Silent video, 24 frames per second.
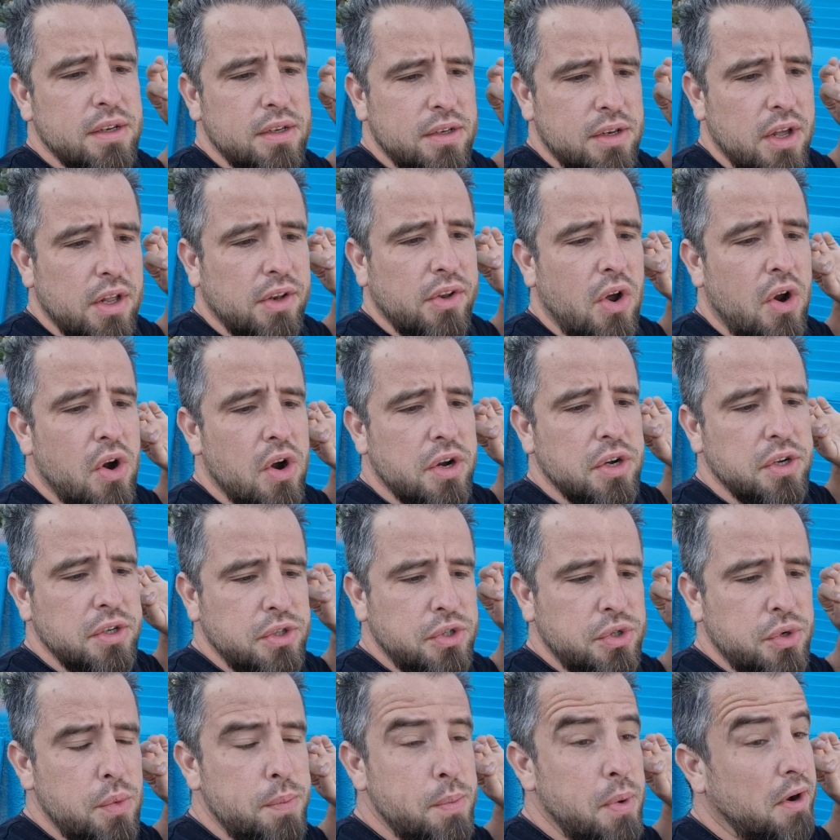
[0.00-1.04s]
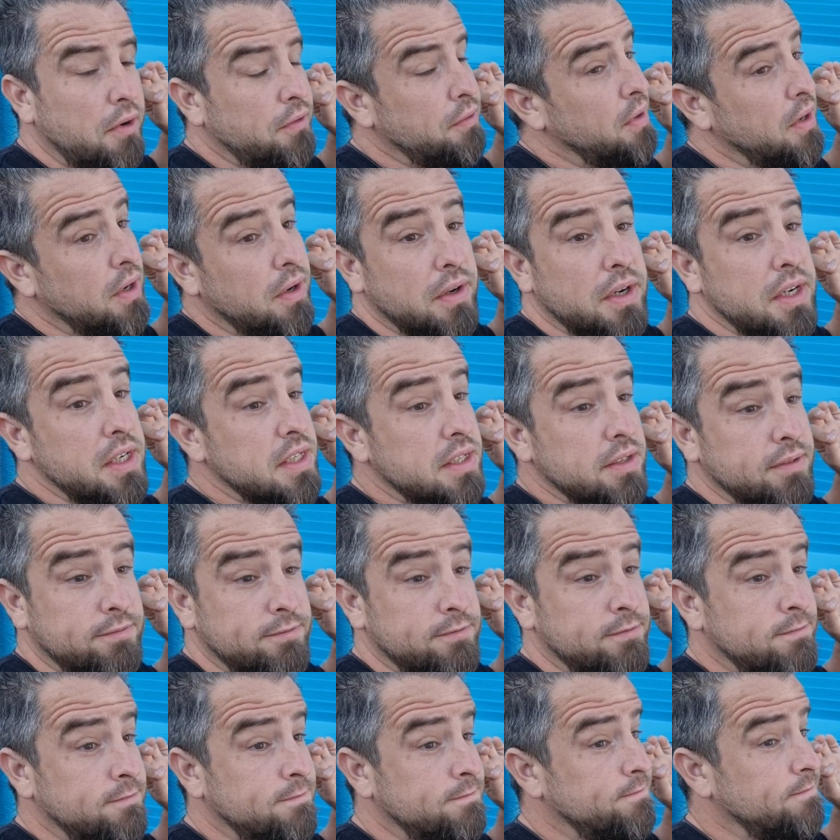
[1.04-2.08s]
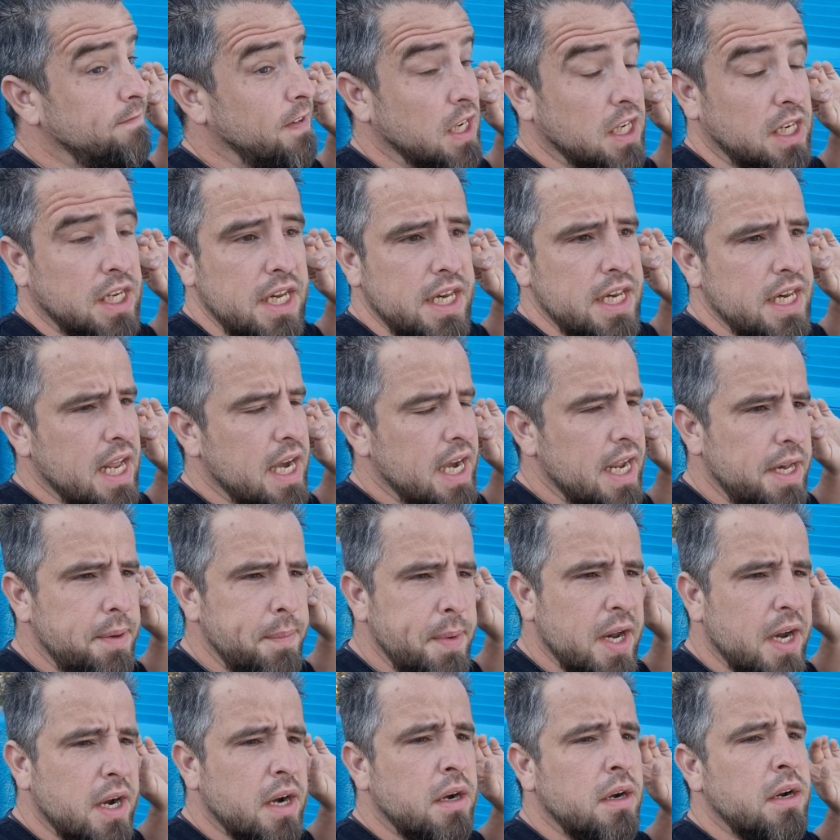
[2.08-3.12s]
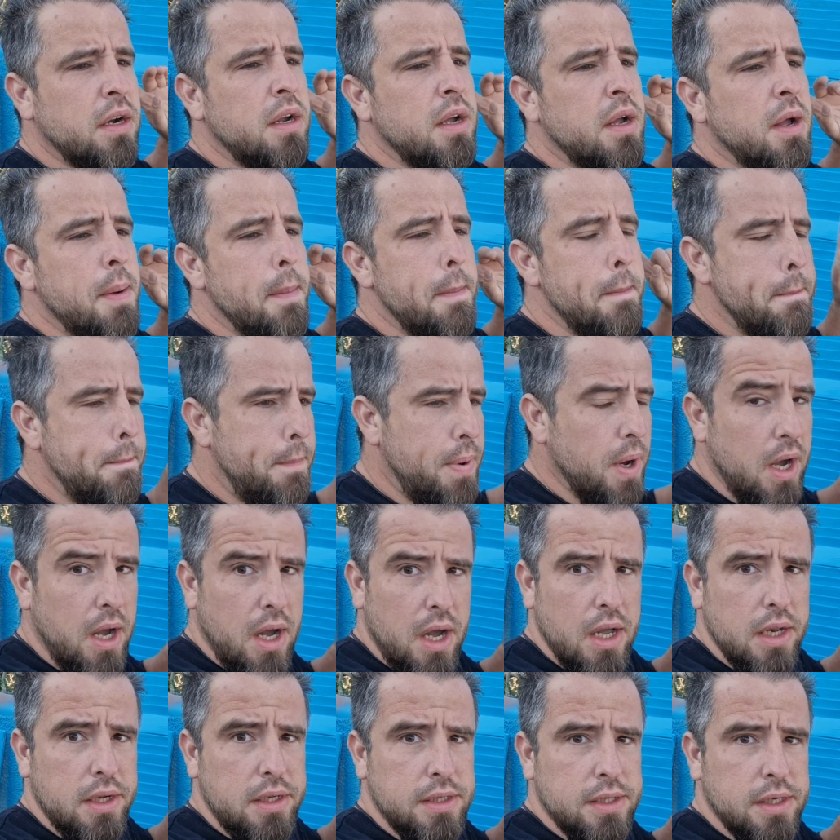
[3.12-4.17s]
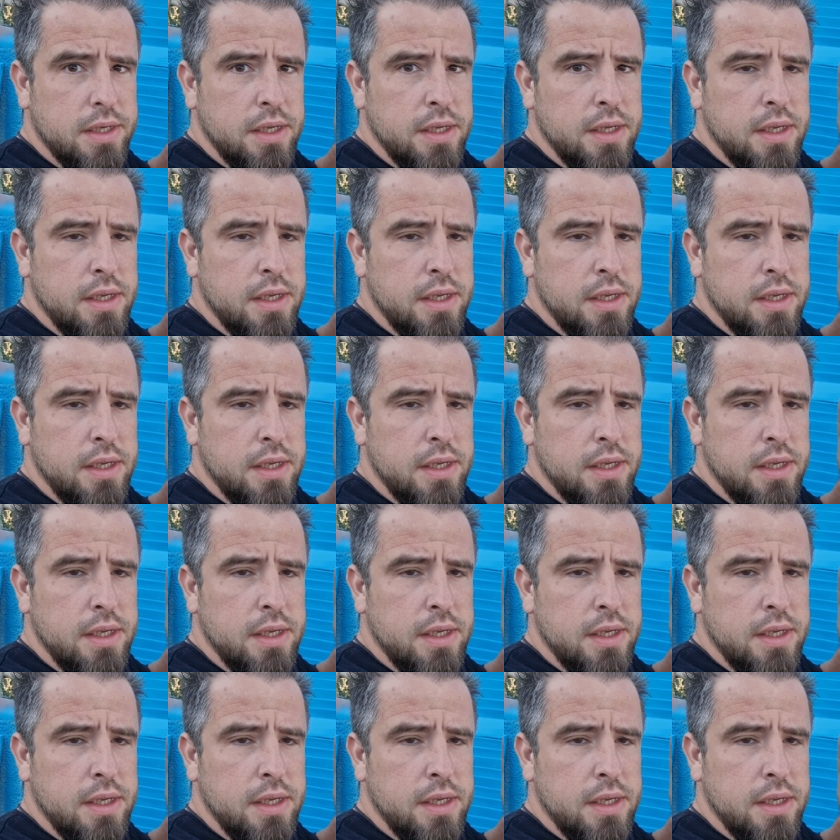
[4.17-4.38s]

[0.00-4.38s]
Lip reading: not hardened two-part filler is a fucking nightmare, but